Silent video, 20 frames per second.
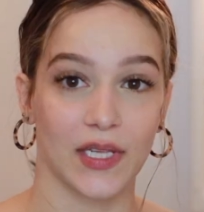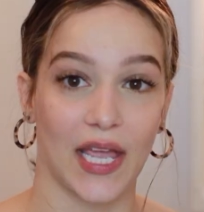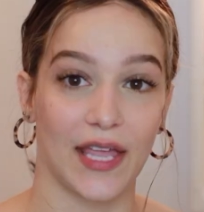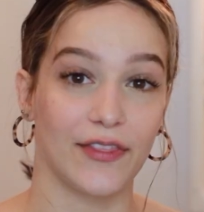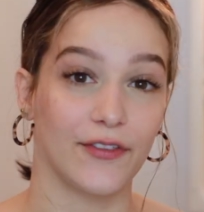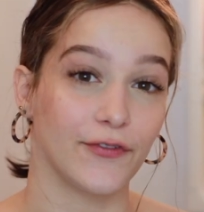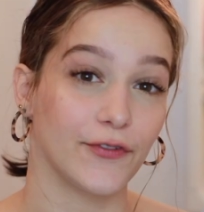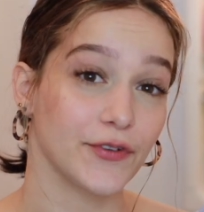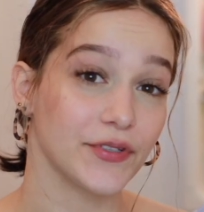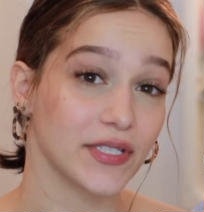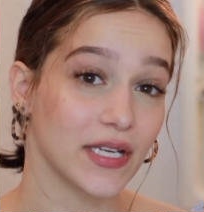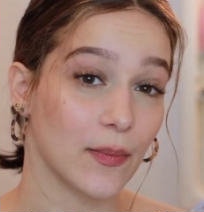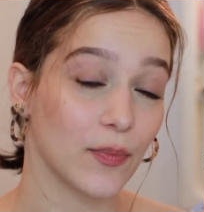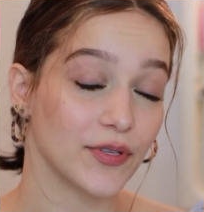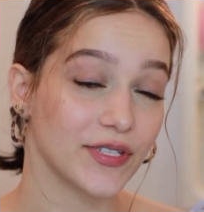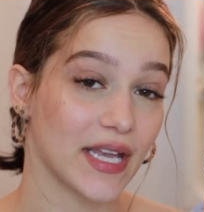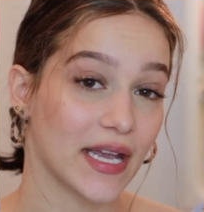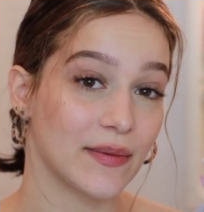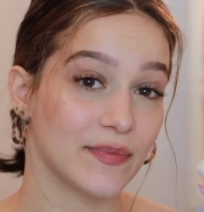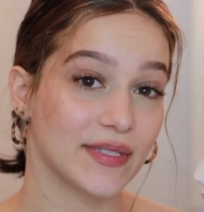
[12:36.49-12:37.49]
And the first couple
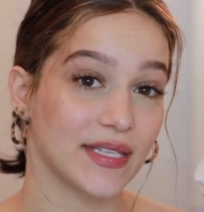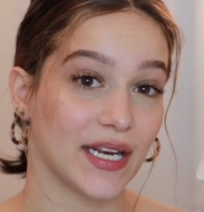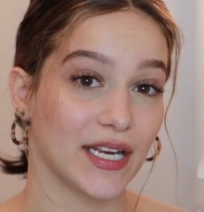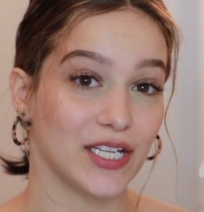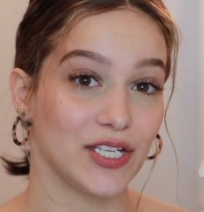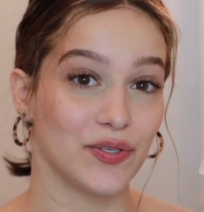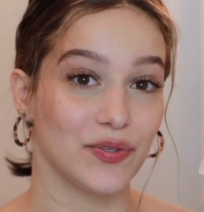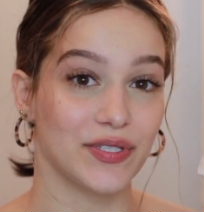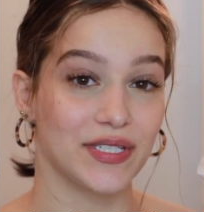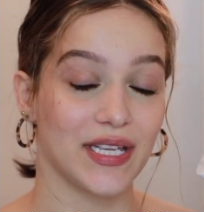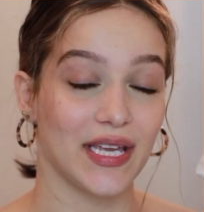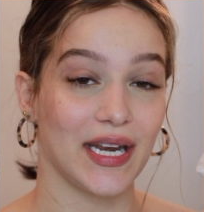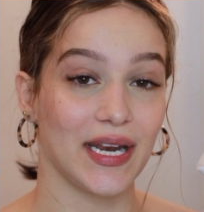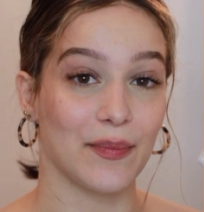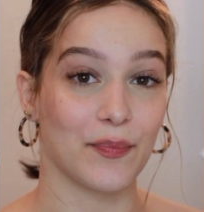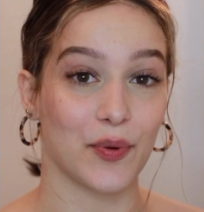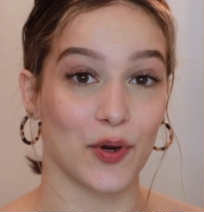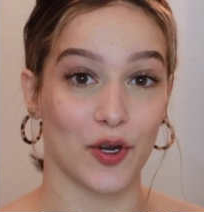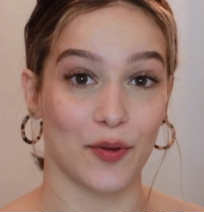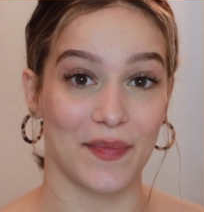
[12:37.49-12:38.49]
times that I used it,
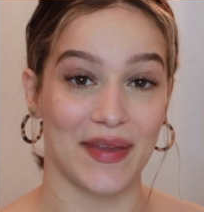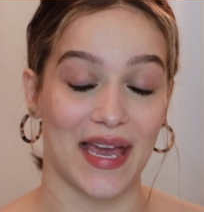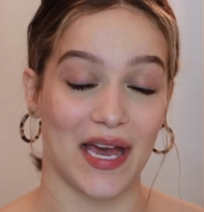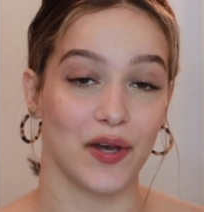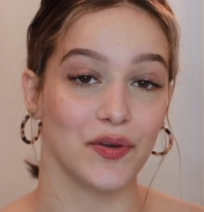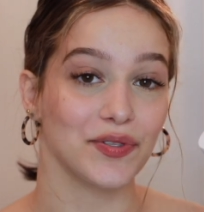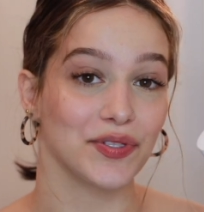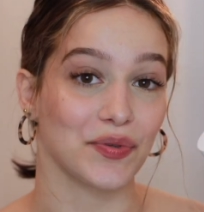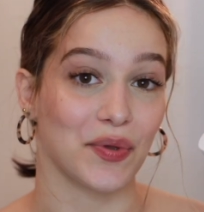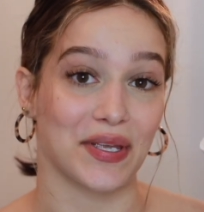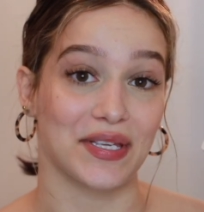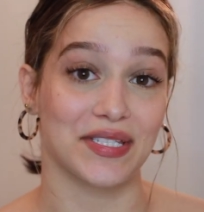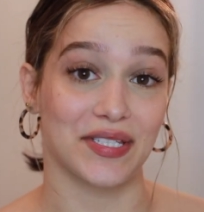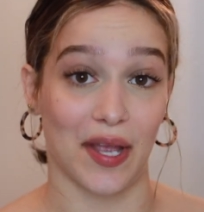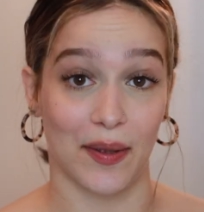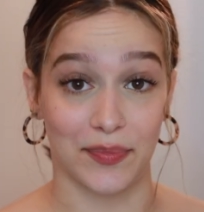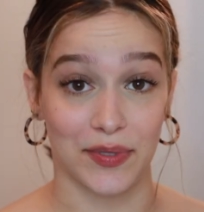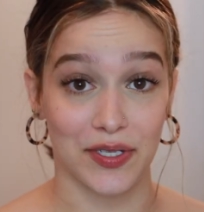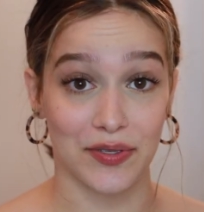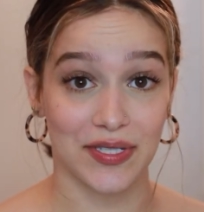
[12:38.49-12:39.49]
it broke me out, so I
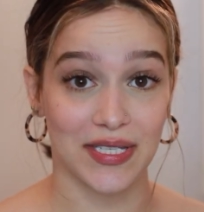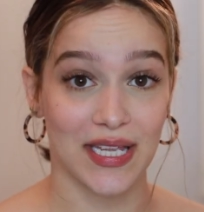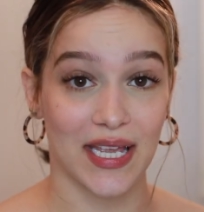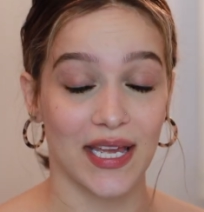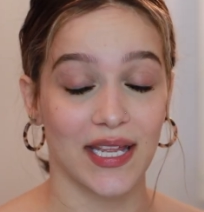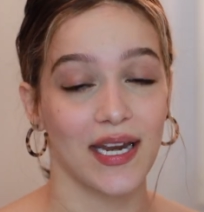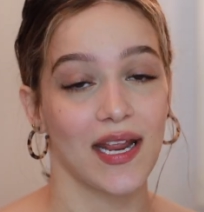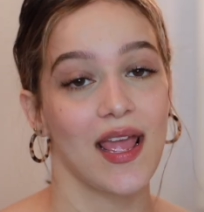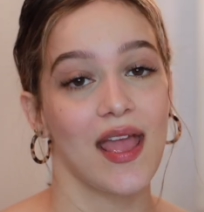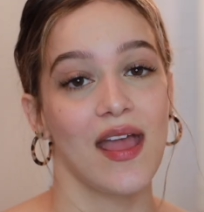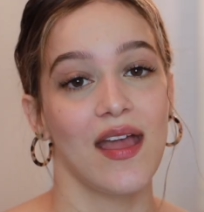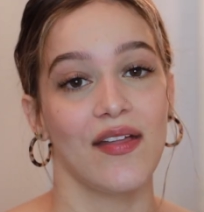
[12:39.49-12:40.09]
stopped using it.